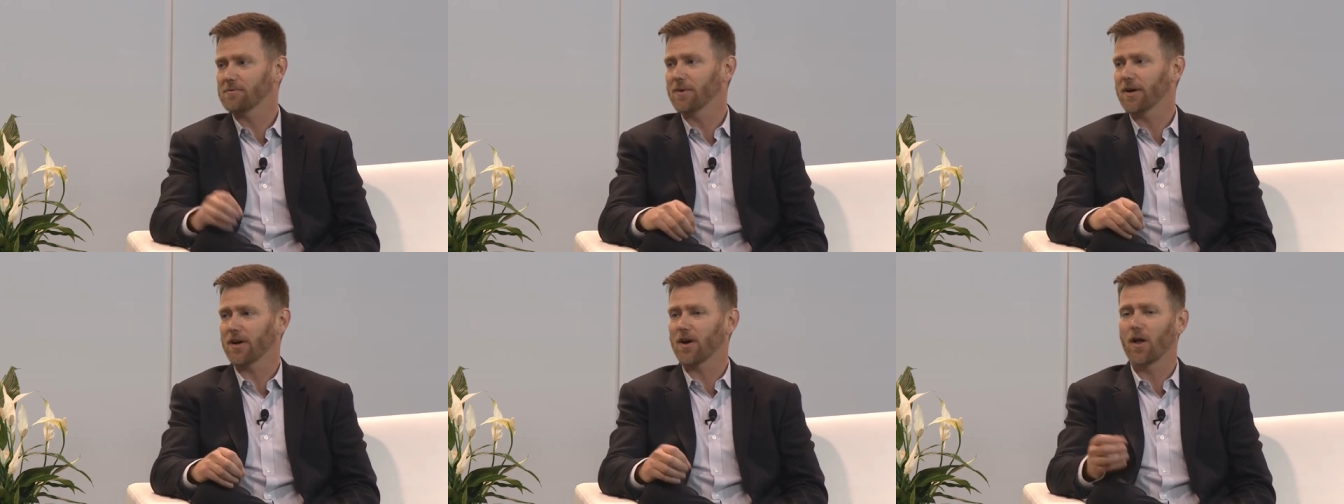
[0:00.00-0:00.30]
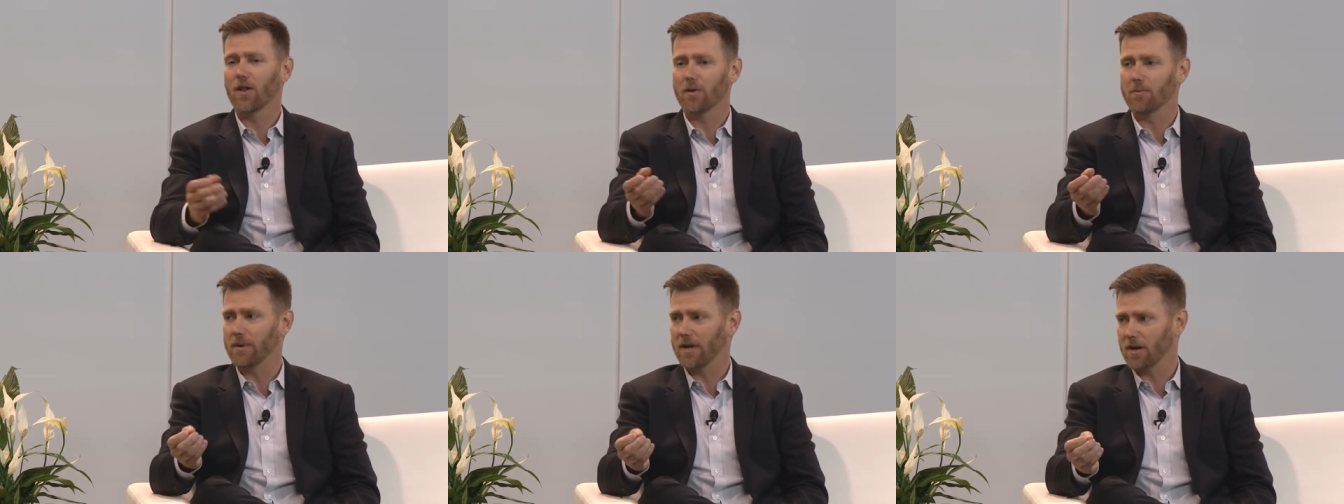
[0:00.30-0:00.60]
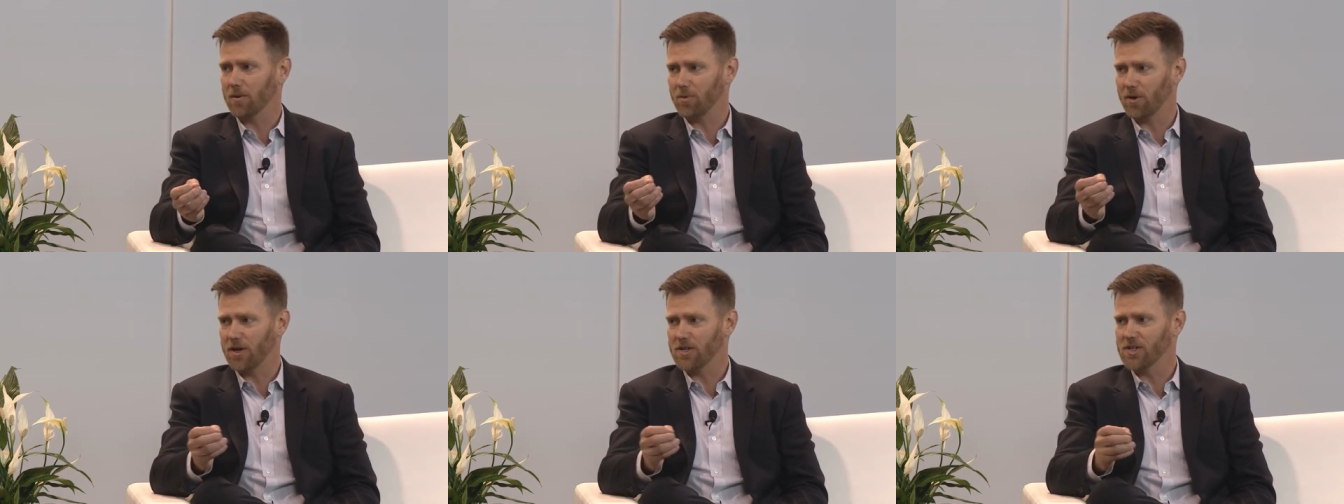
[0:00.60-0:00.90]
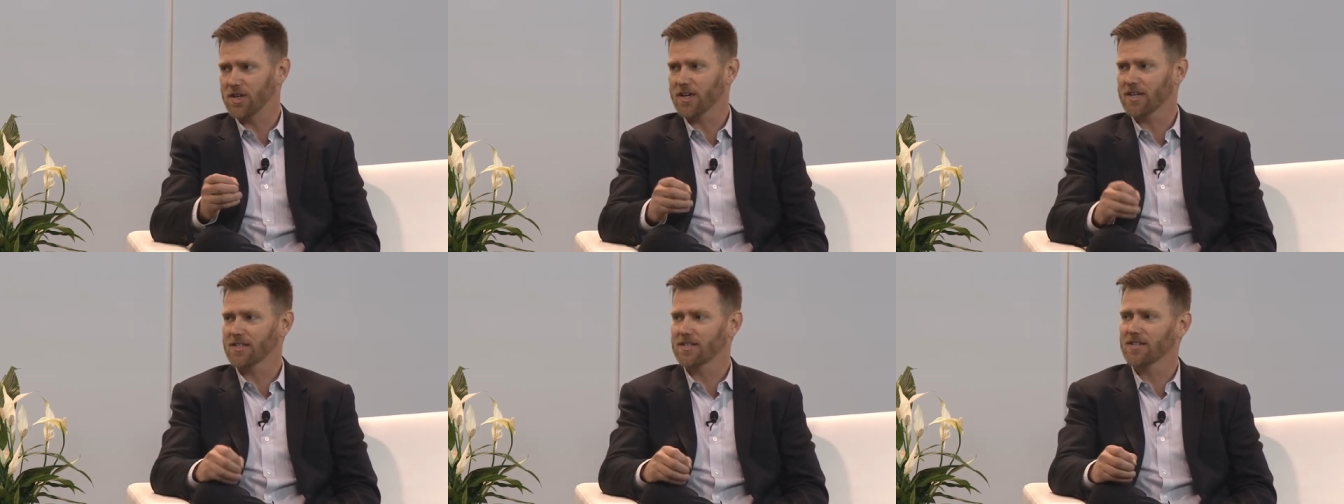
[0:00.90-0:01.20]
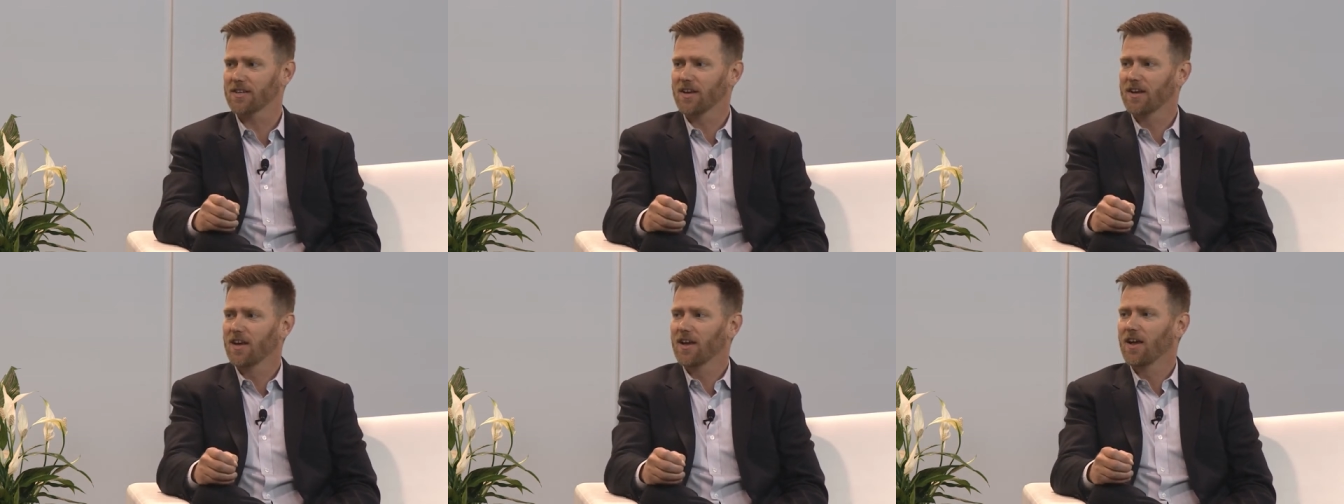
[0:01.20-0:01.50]
you might call them mega
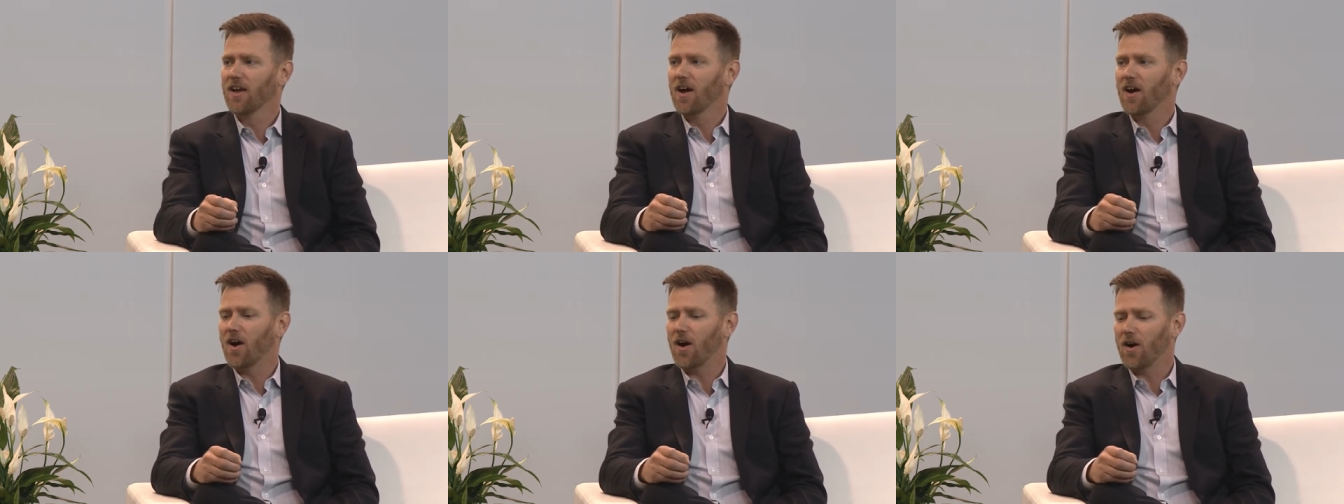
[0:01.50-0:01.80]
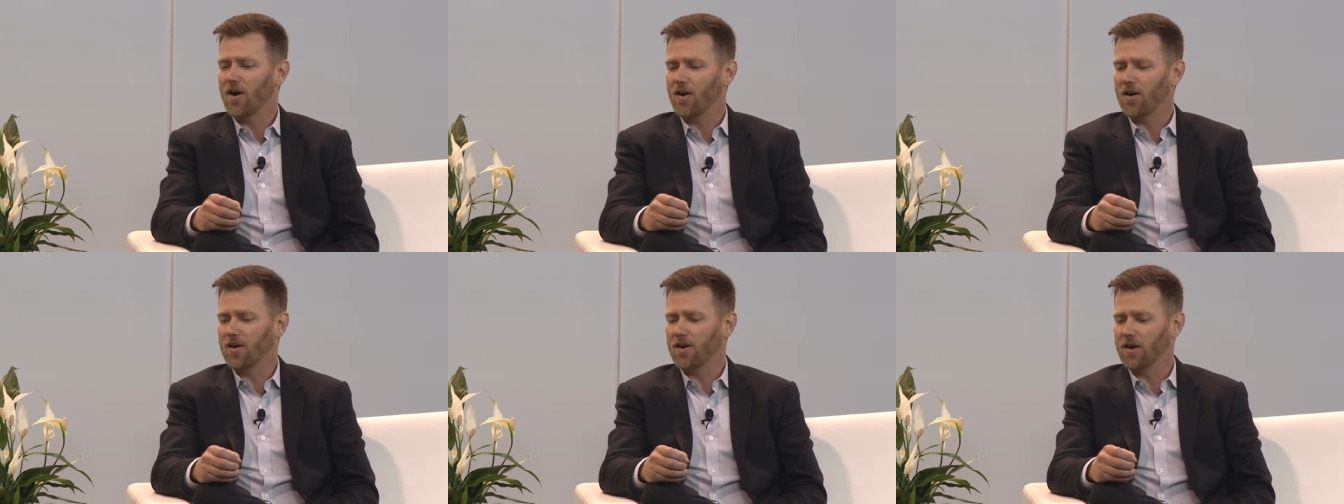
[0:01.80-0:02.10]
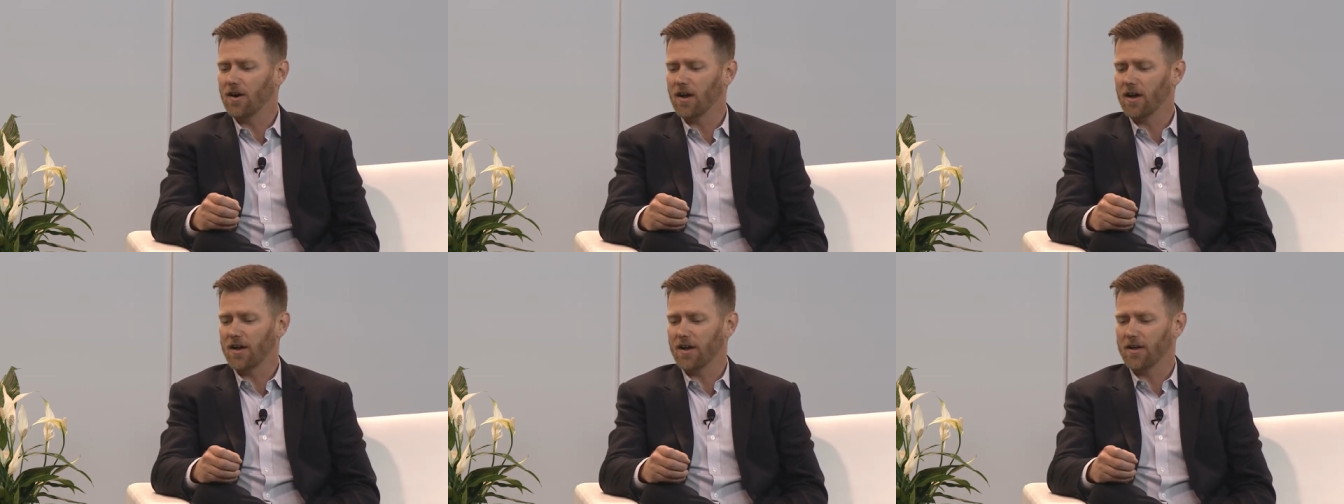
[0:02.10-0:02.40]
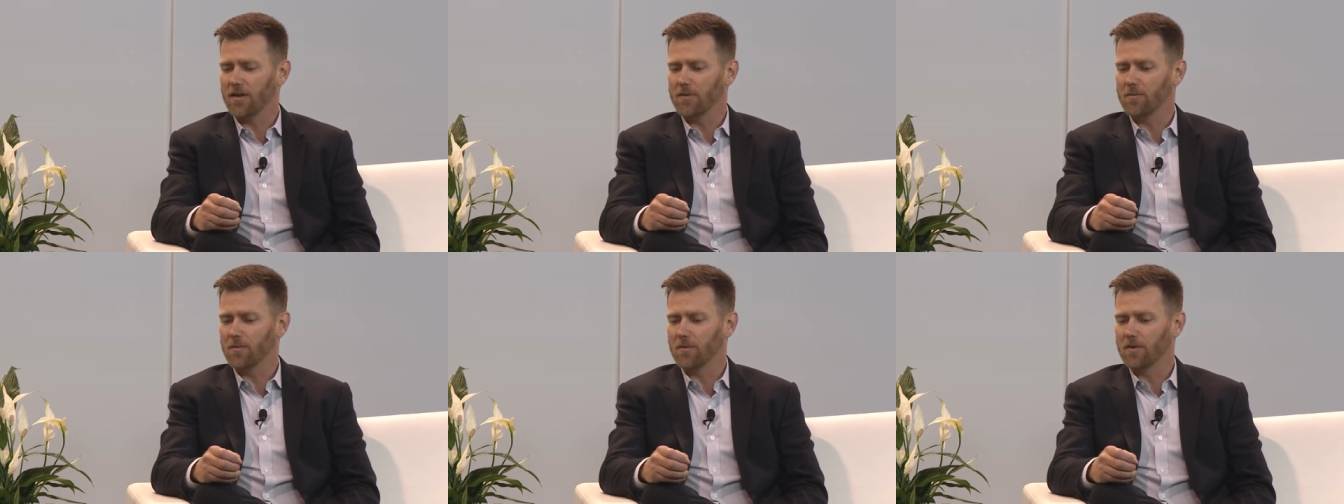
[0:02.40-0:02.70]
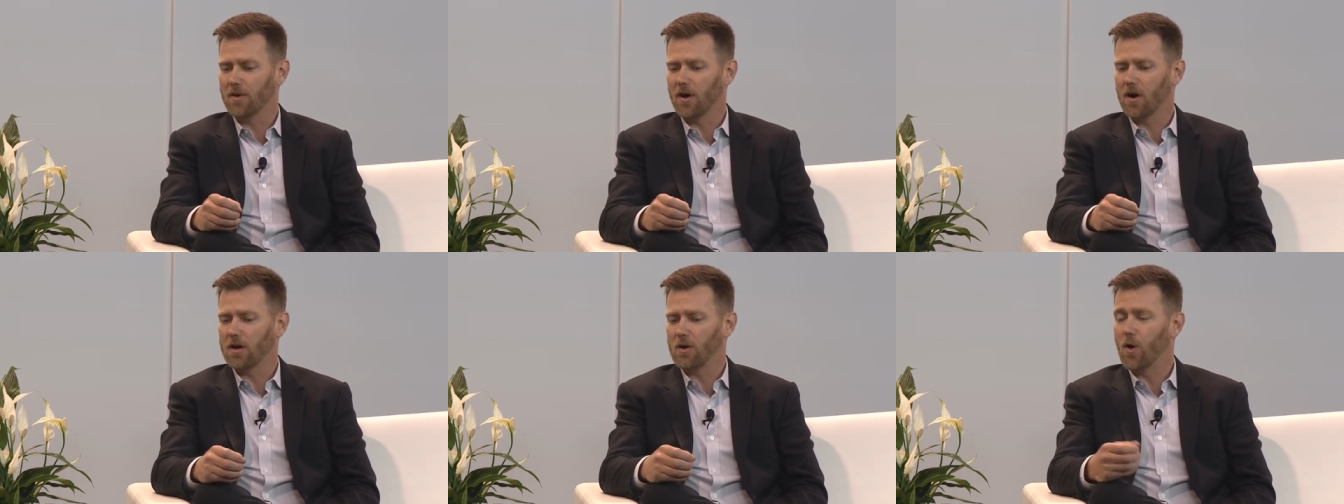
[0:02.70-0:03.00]
projects, are uh,
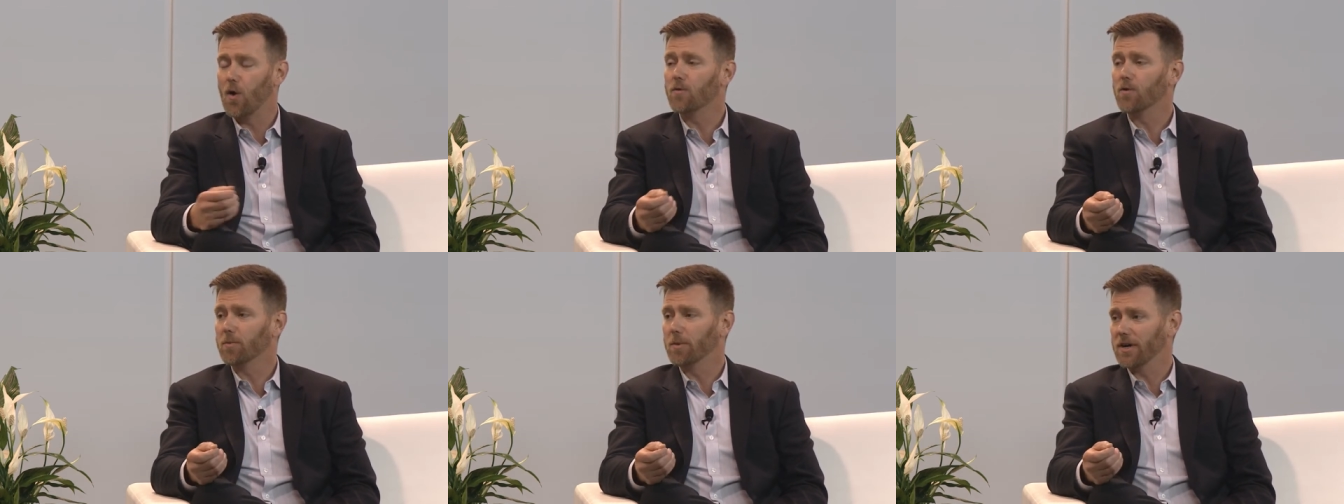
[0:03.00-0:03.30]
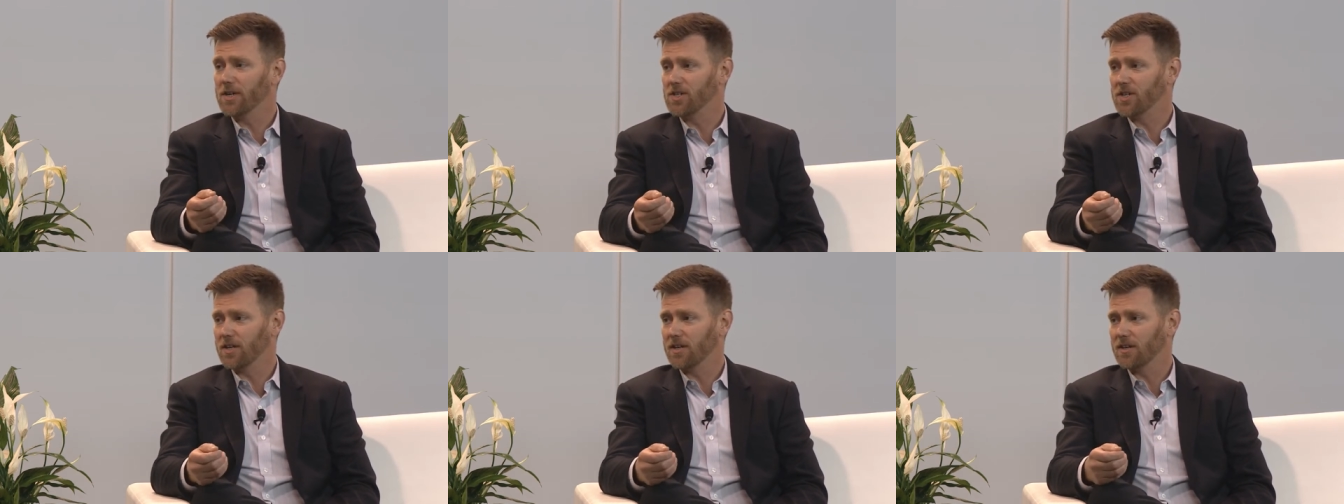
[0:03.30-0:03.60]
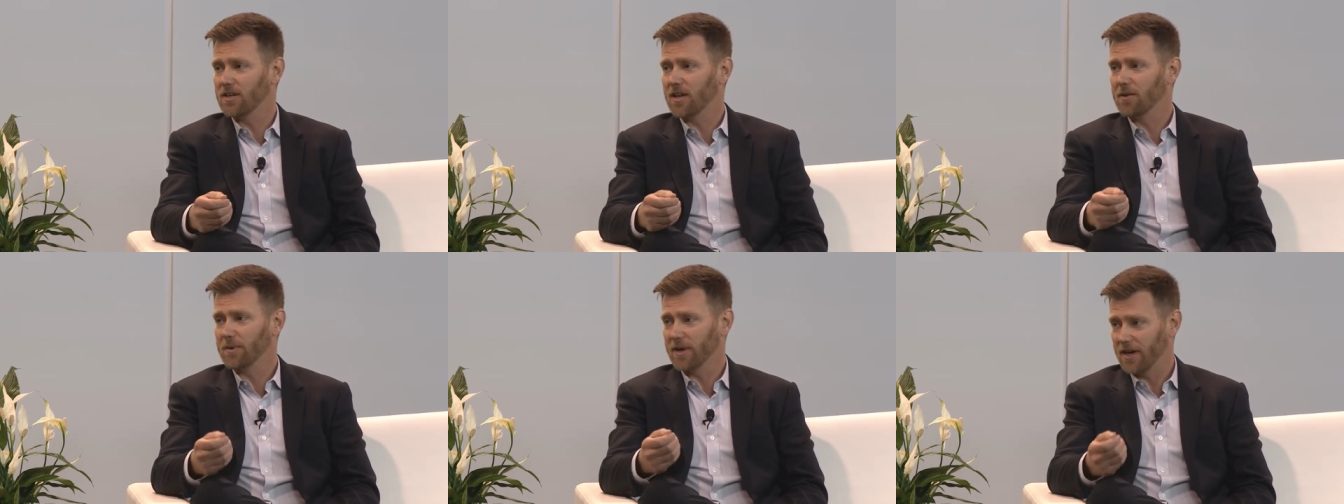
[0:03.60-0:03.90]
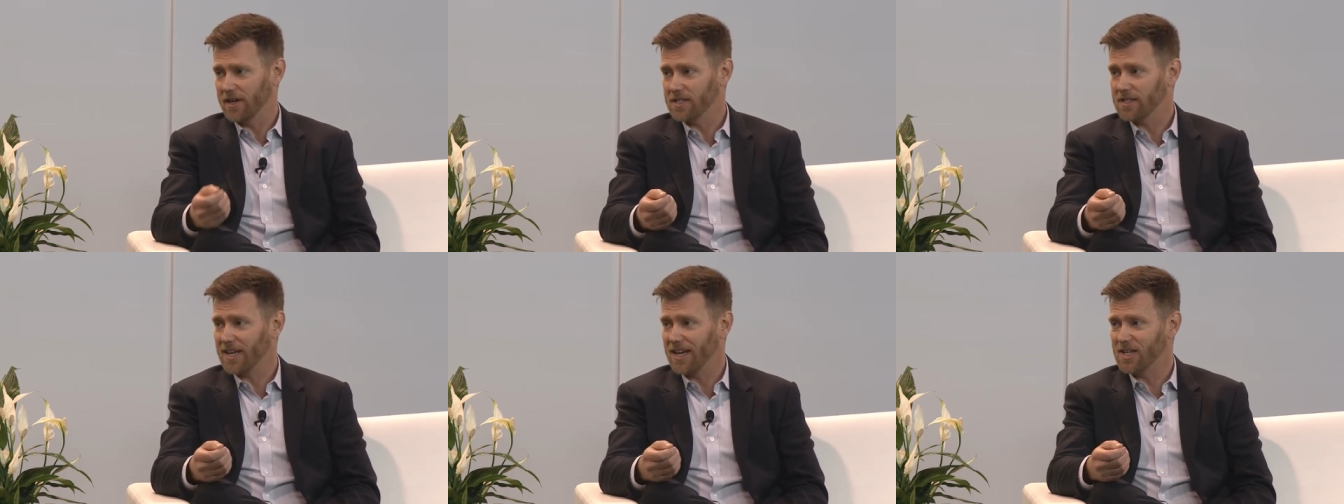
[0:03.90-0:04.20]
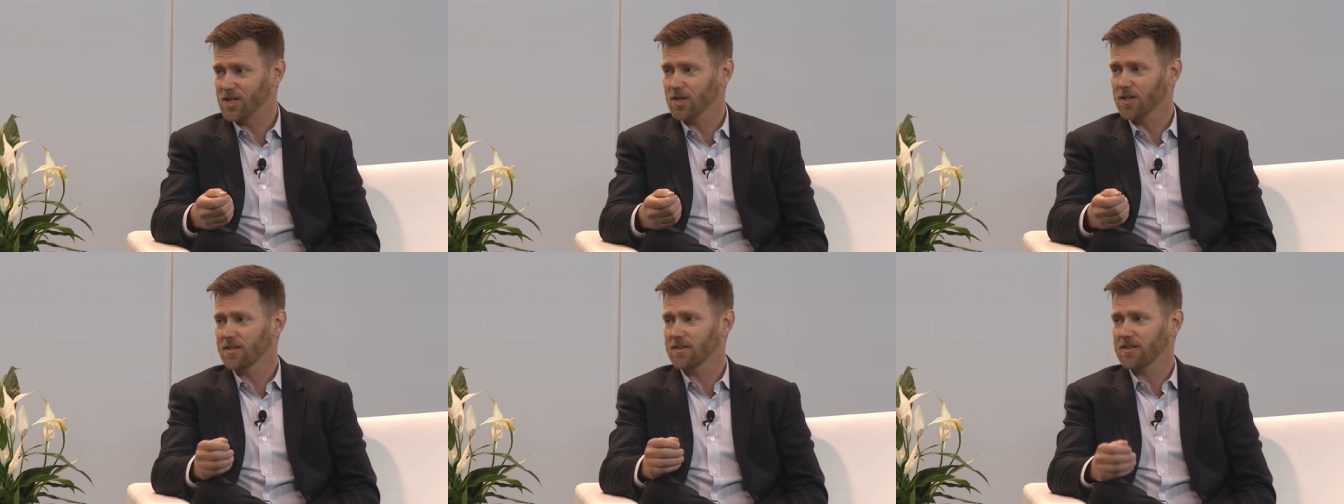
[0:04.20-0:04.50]
over budget and behind
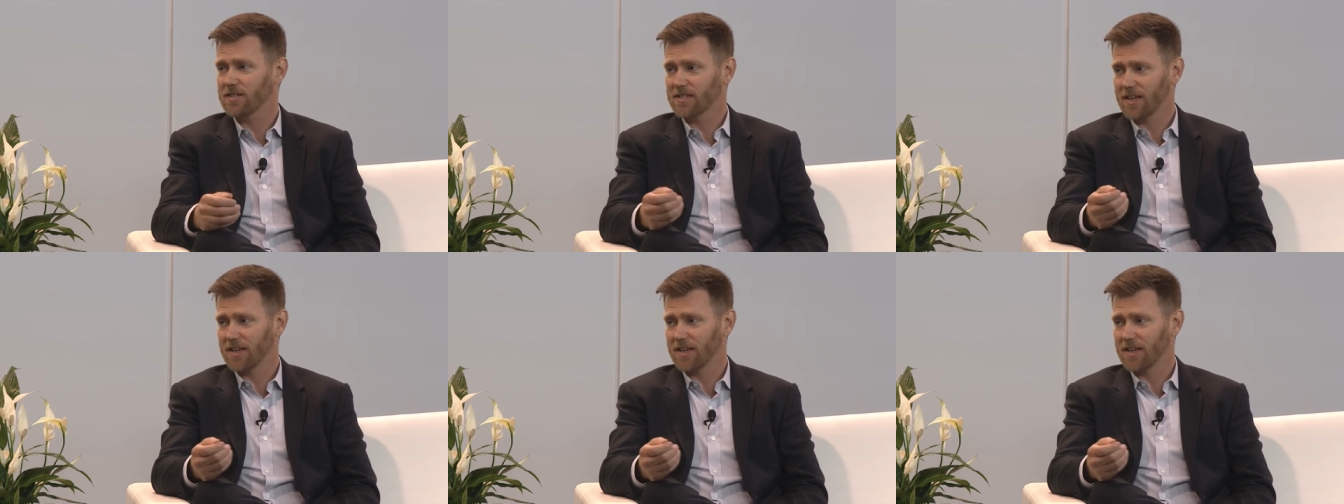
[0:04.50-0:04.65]
schedule.